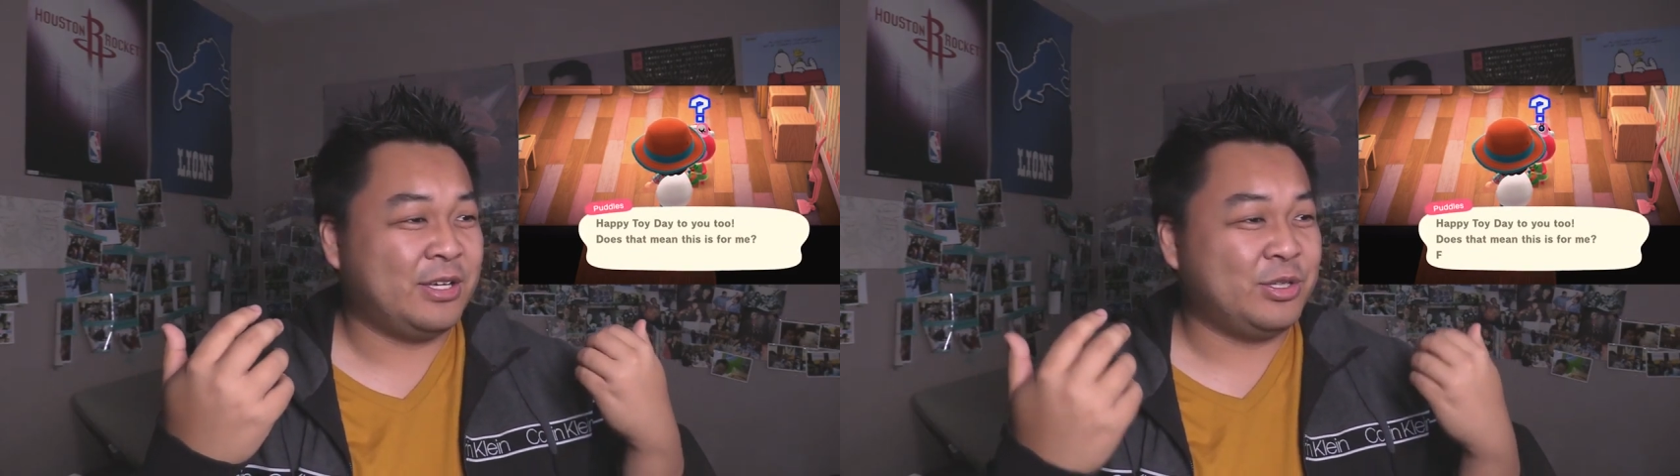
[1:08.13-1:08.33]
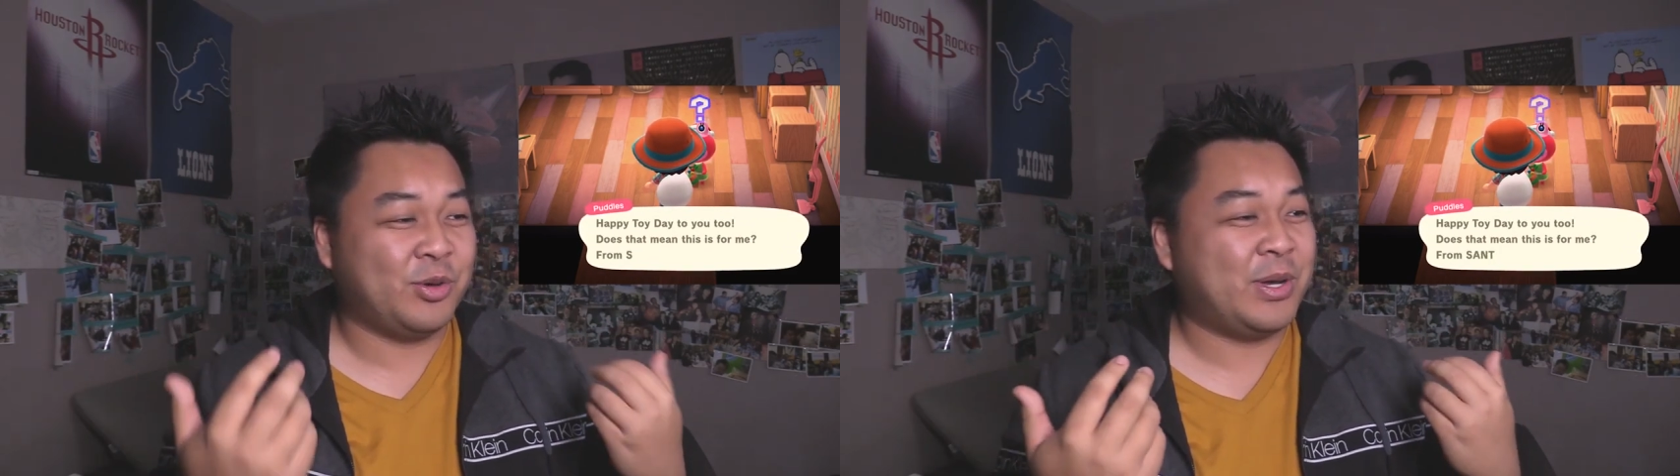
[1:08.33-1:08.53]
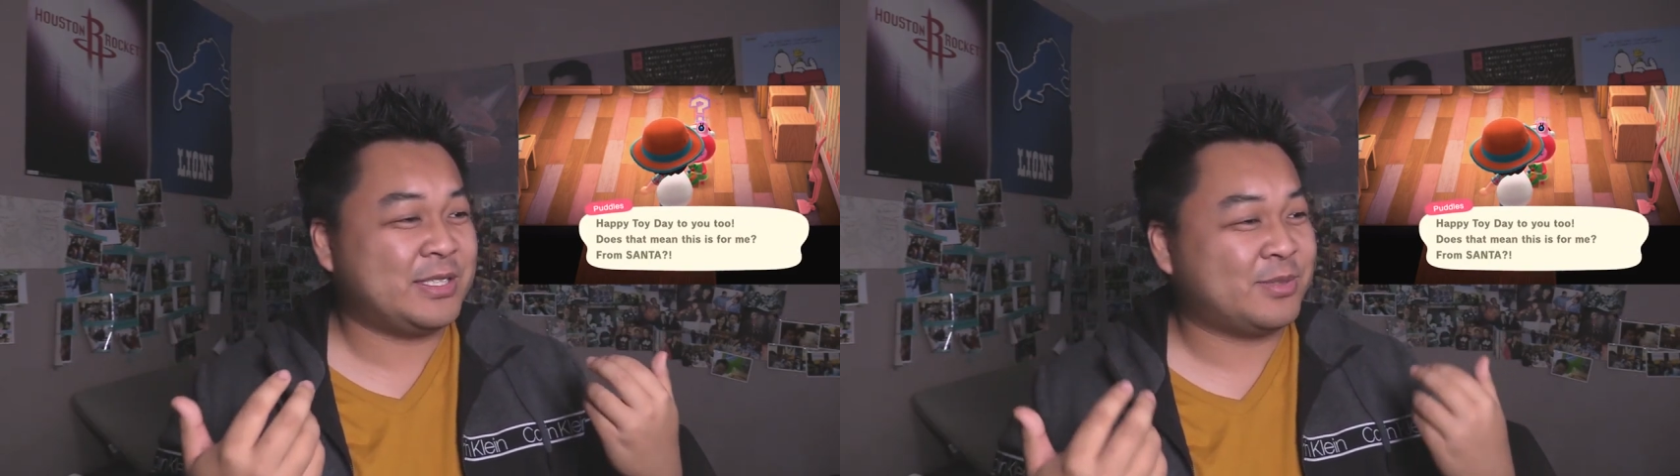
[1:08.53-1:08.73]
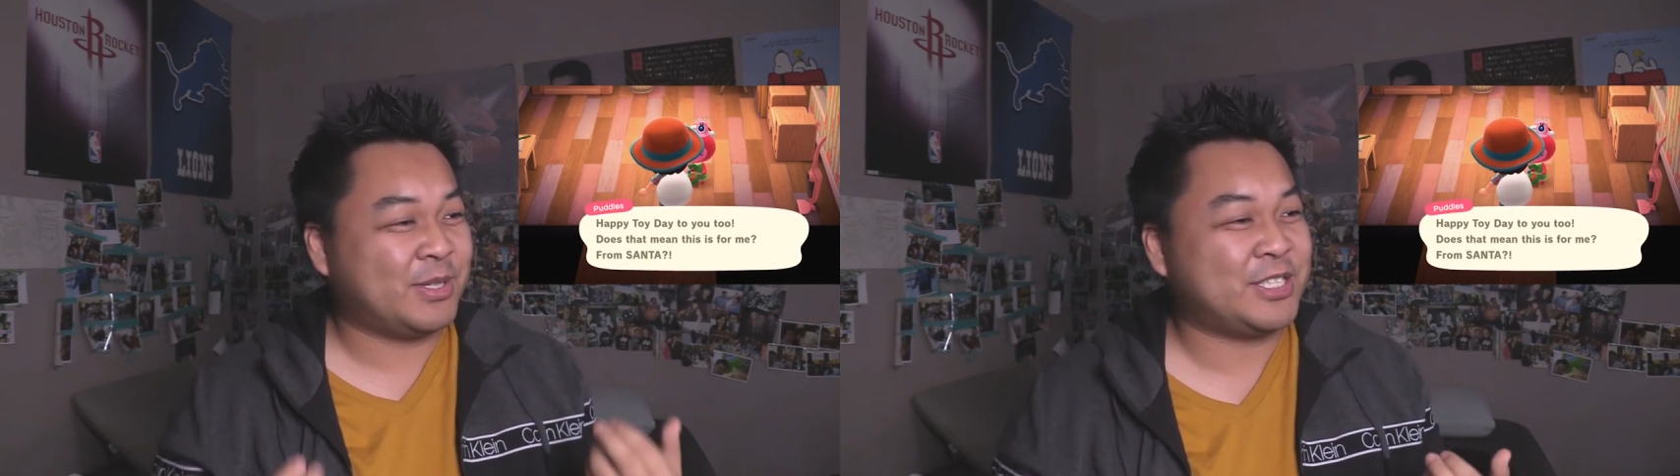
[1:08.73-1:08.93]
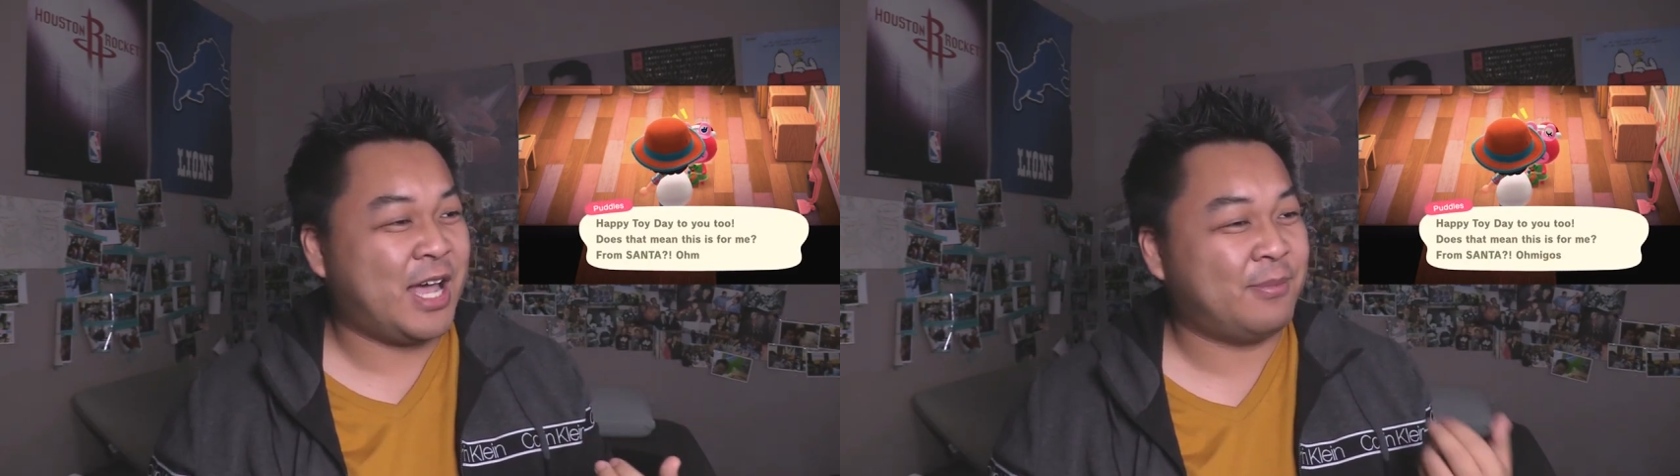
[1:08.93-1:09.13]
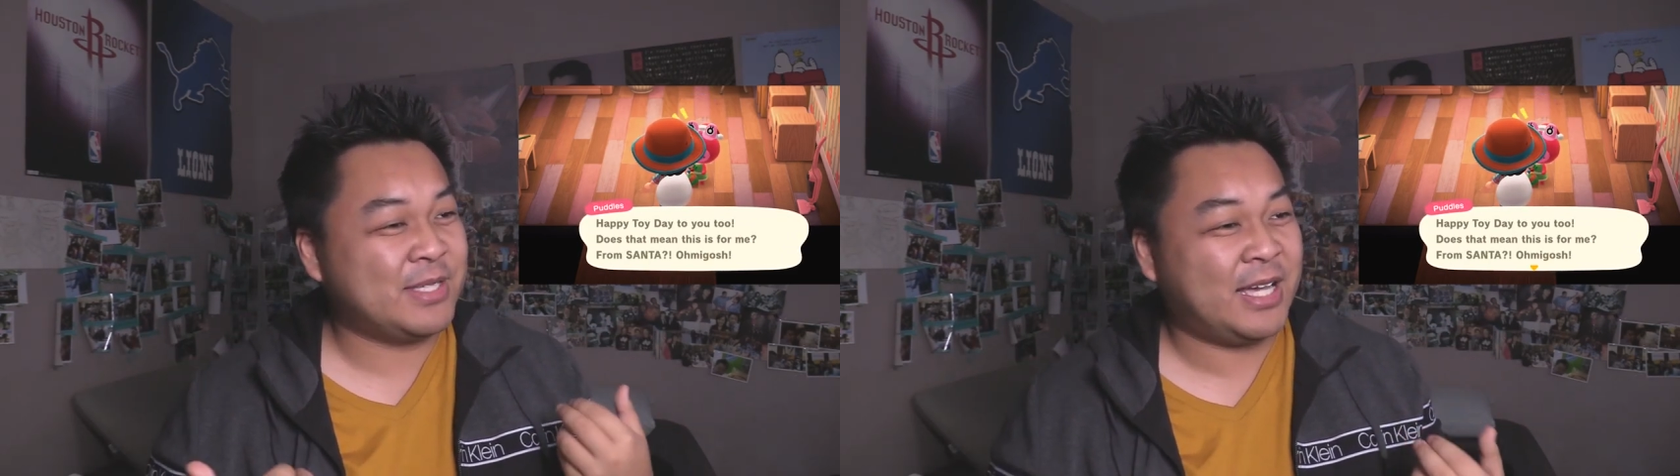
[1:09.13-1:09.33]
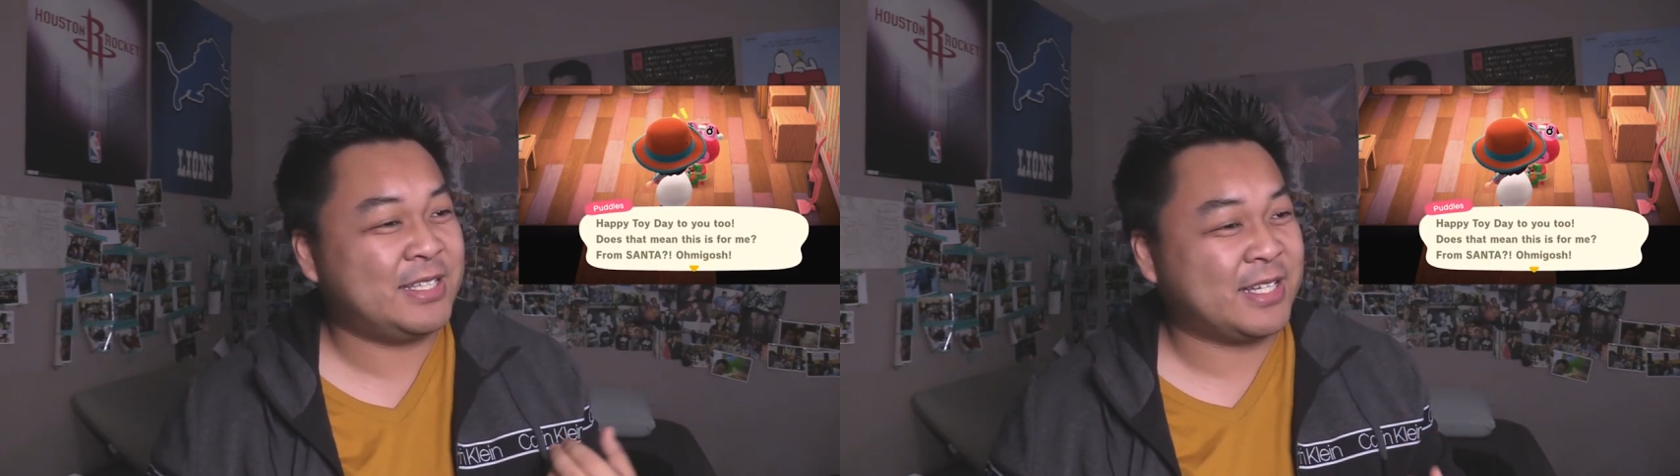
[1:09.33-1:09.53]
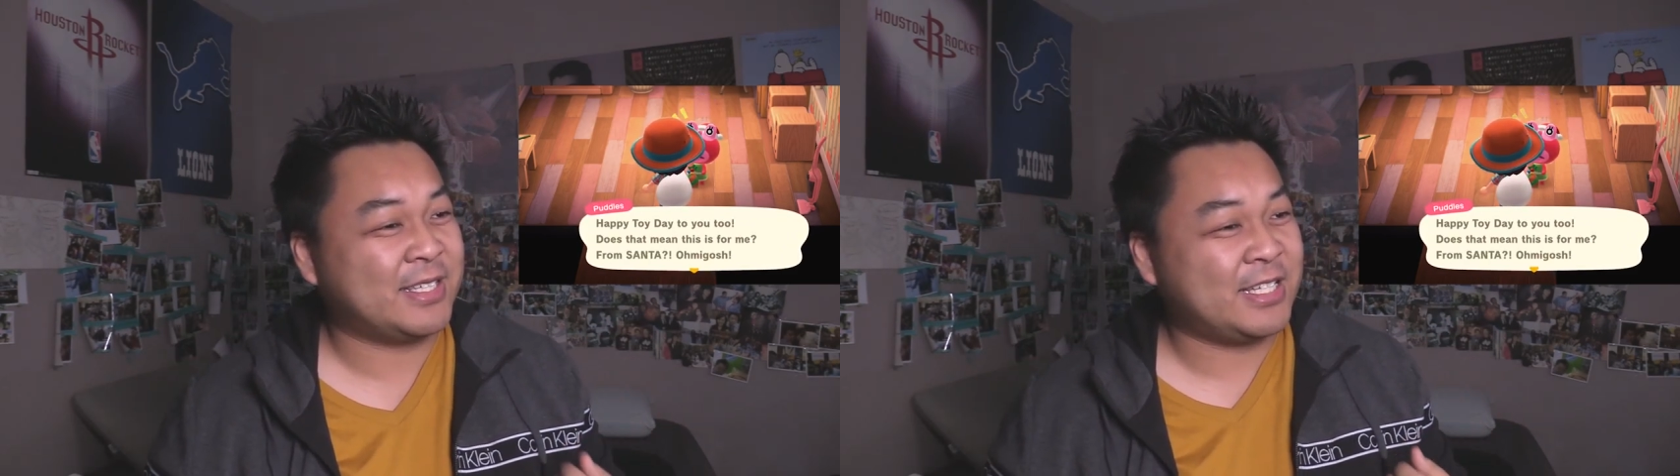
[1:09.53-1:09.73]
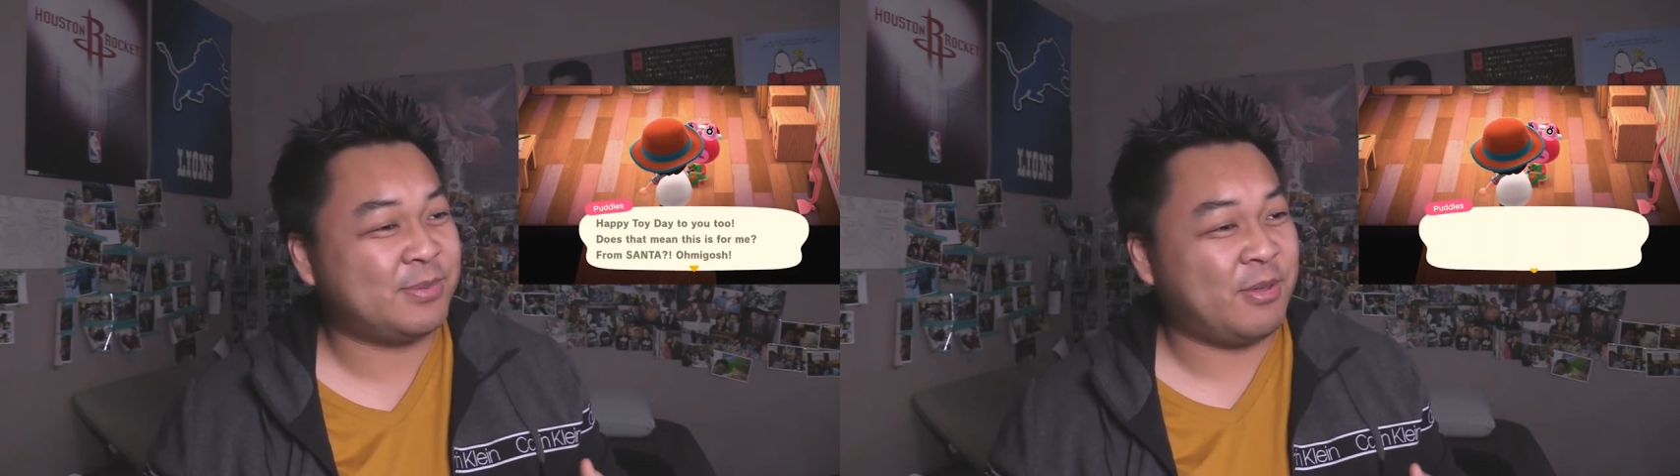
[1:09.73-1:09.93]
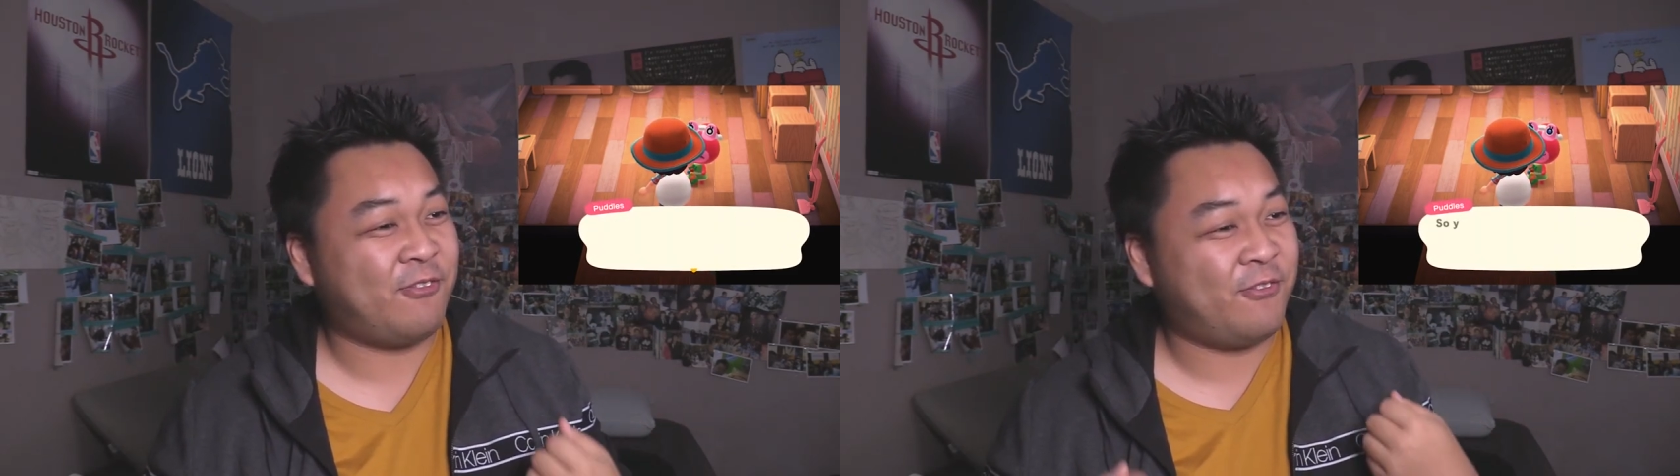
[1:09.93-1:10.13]
you don't waste as much time as I did because I
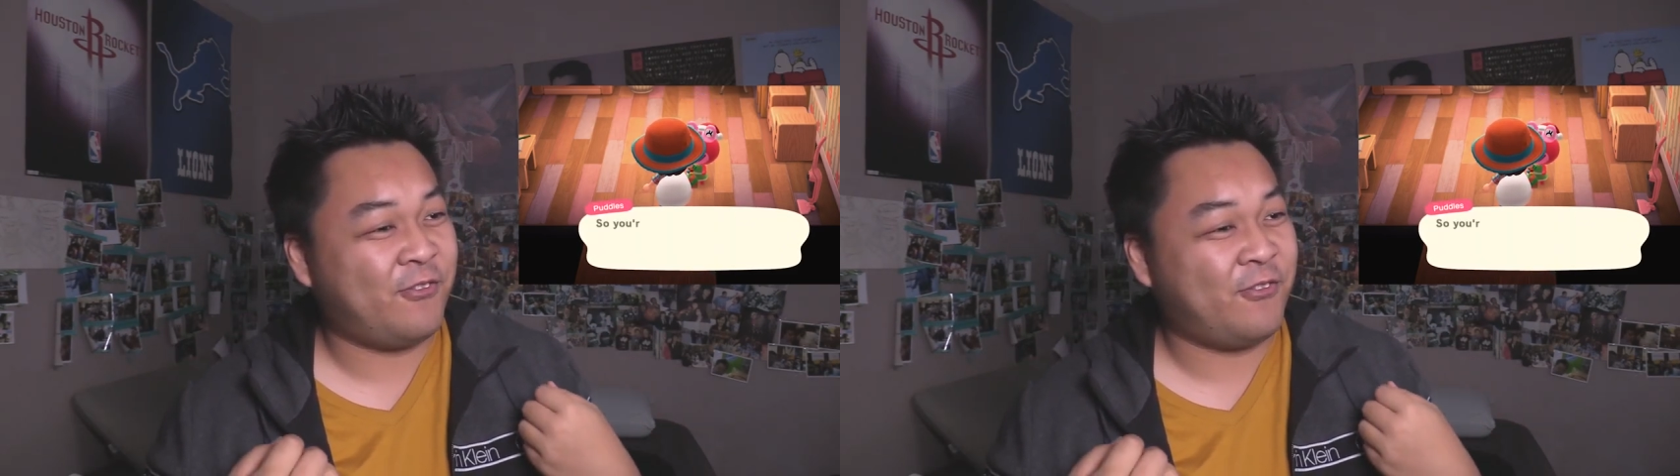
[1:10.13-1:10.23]
spent